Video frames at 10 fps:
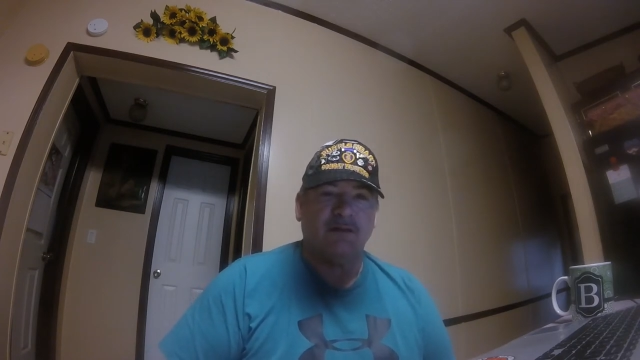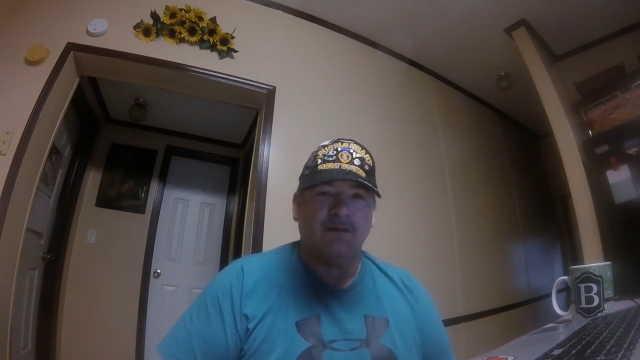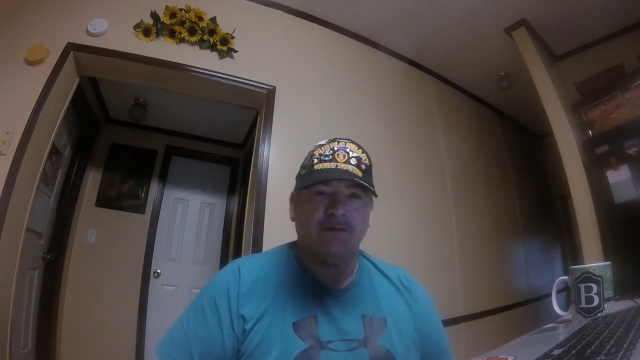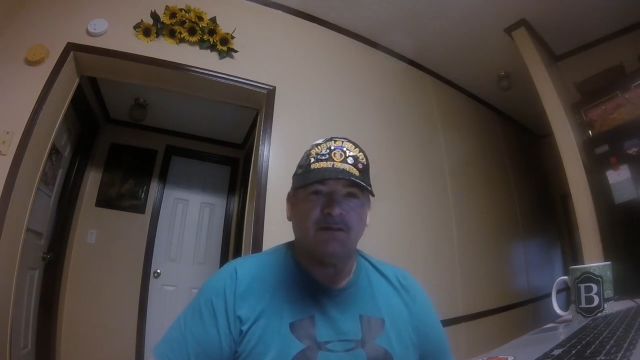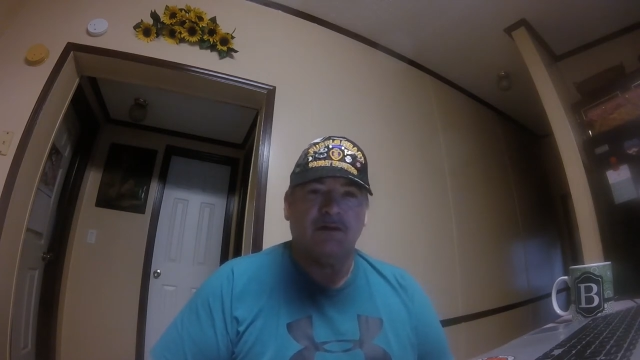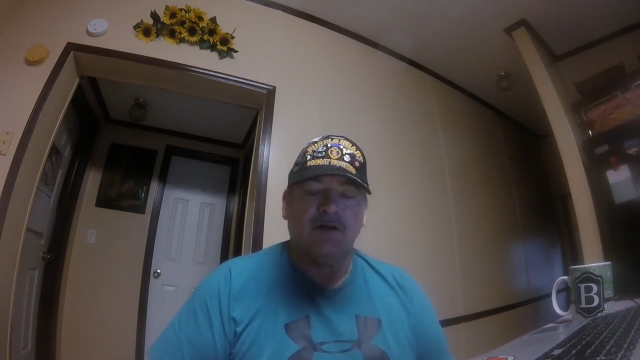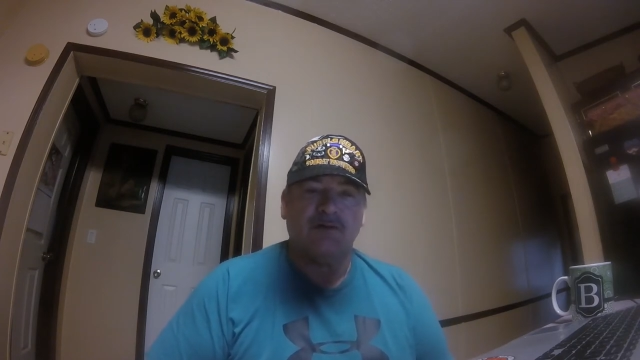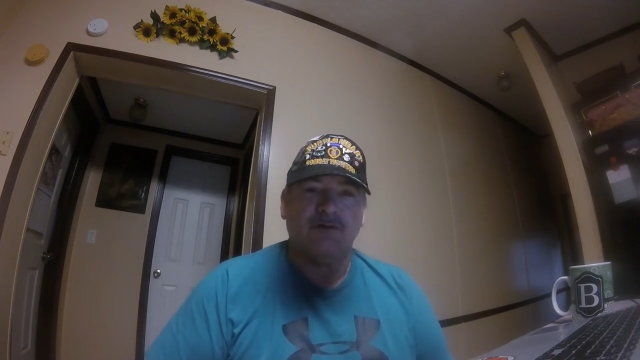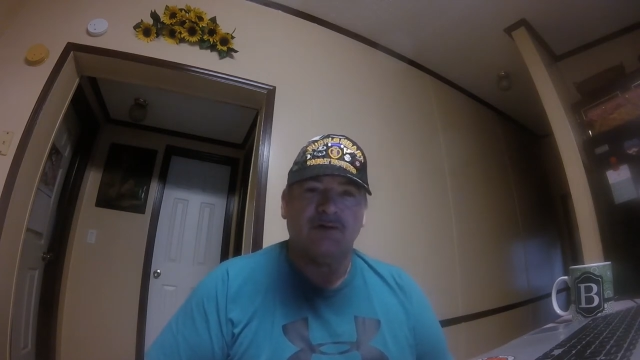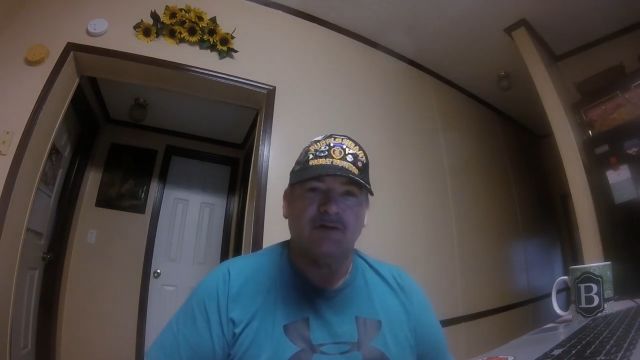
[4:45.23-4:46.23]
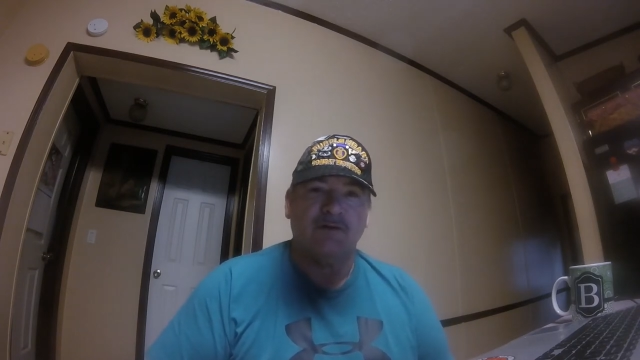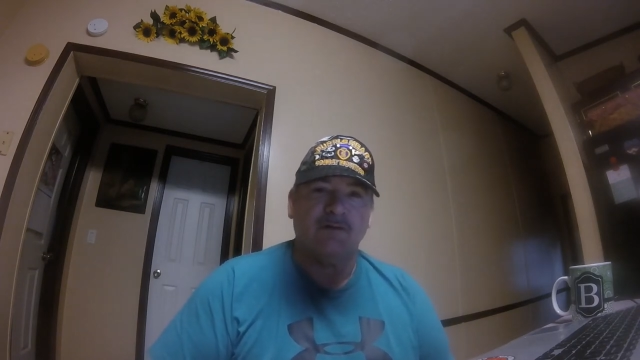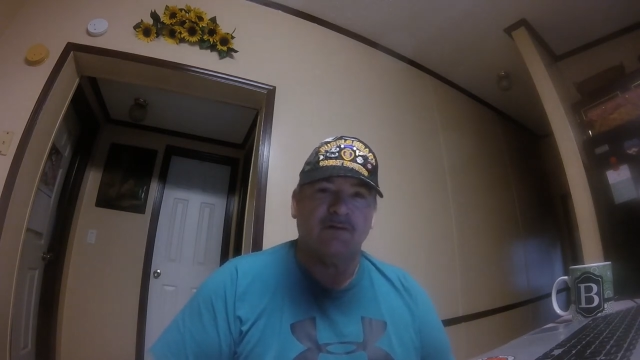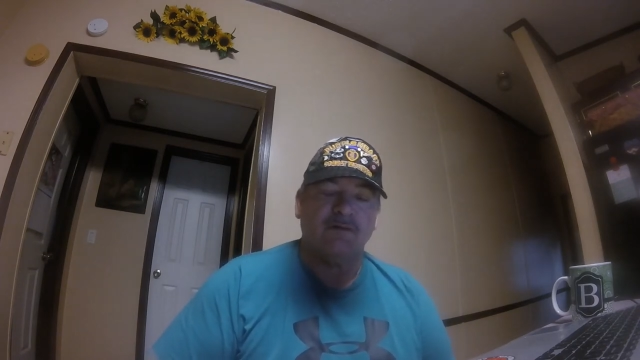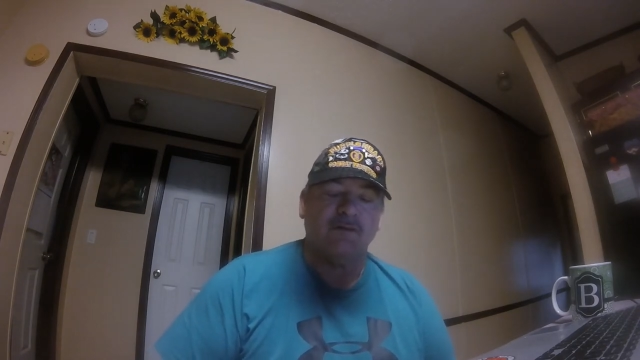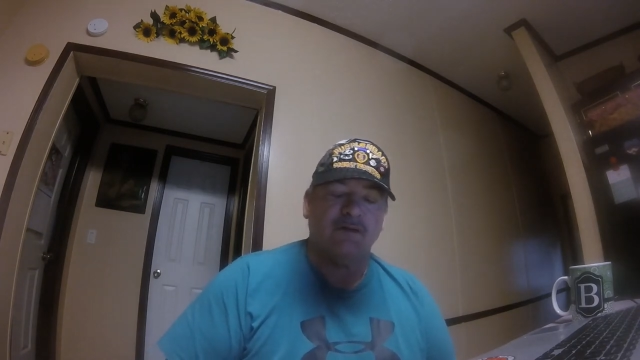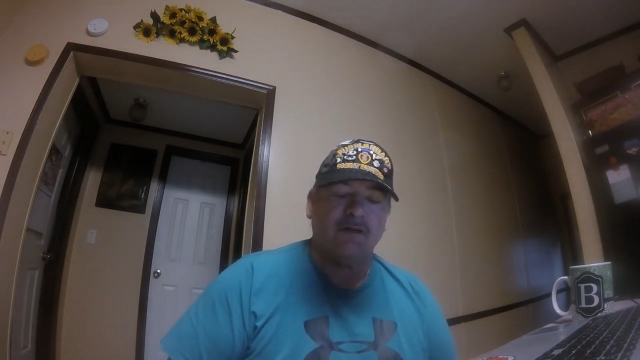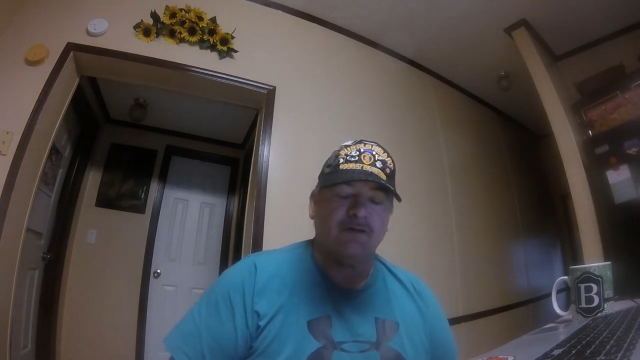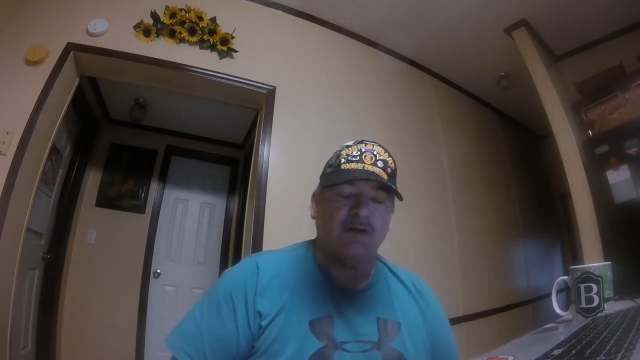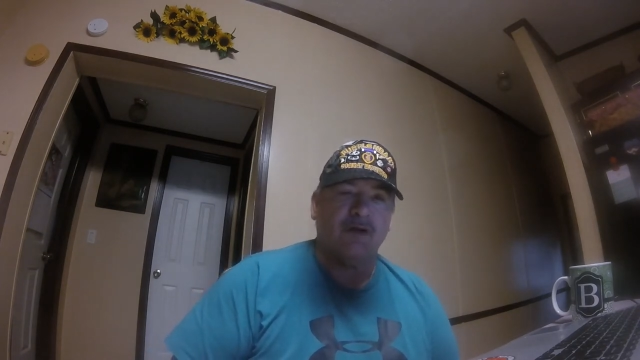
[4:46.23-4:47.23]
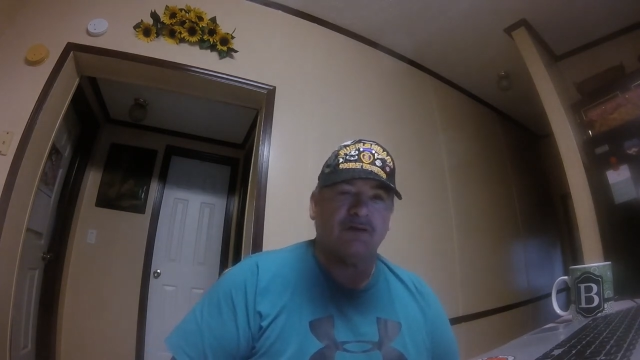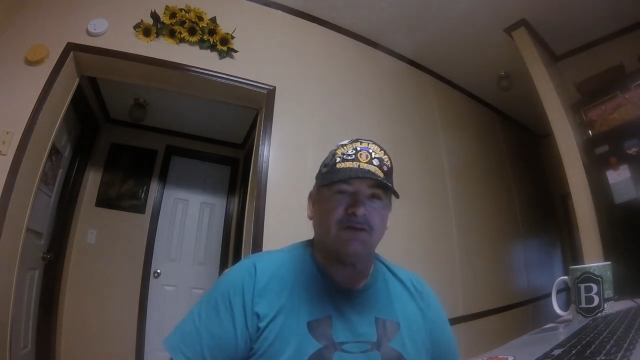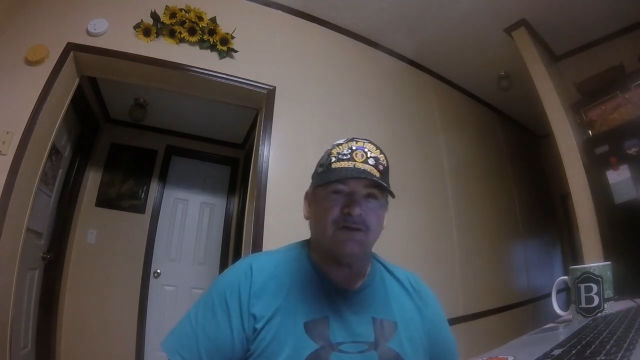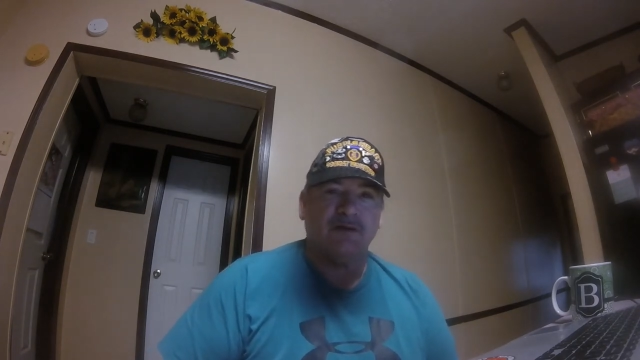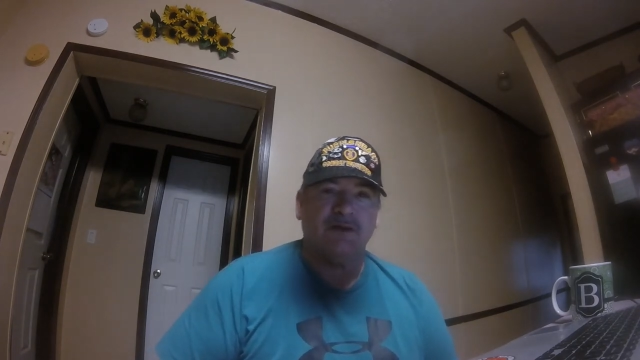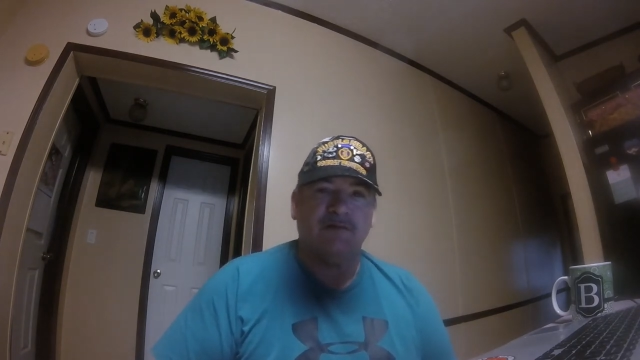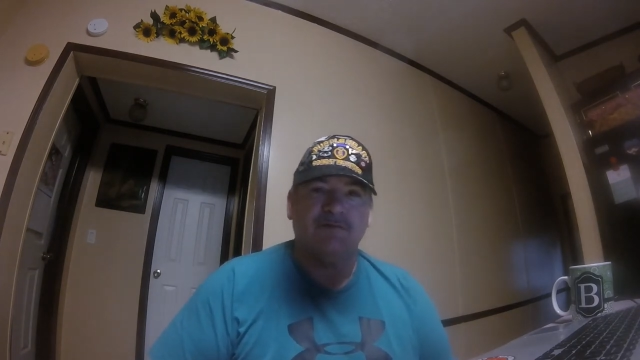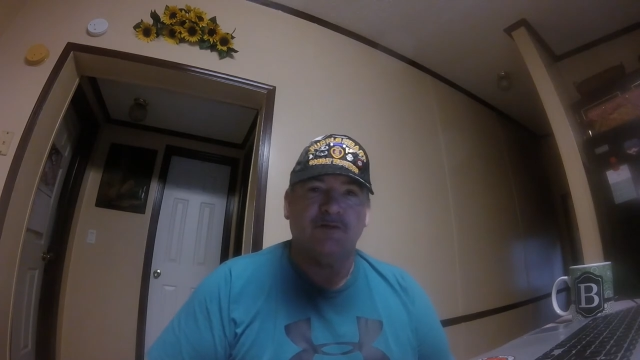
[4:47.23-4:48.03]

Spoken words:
an alternative